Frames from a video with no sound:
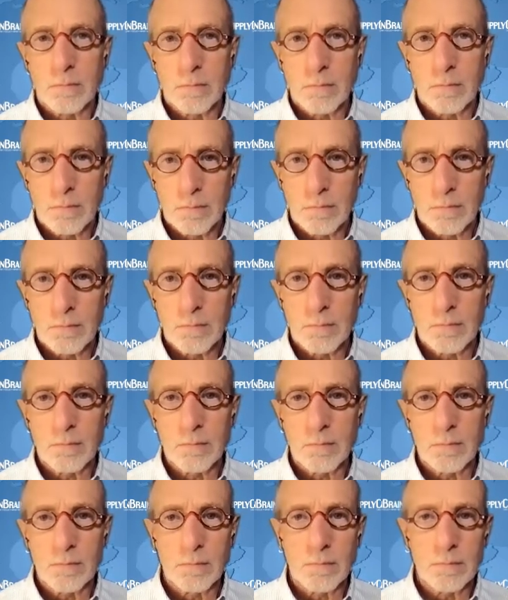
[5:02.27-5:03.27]

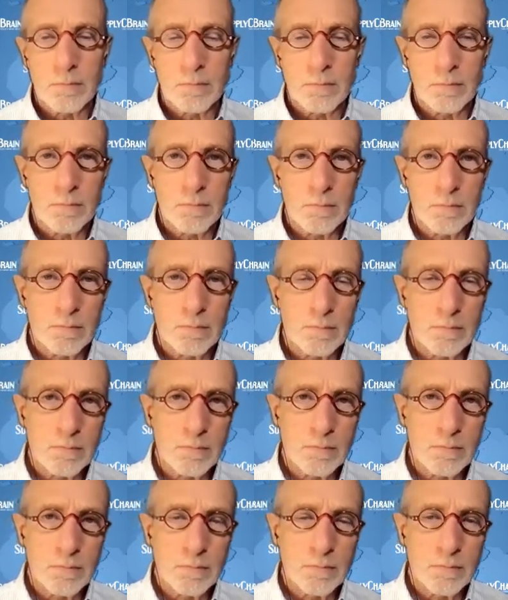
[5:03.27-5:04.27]
(not speaking)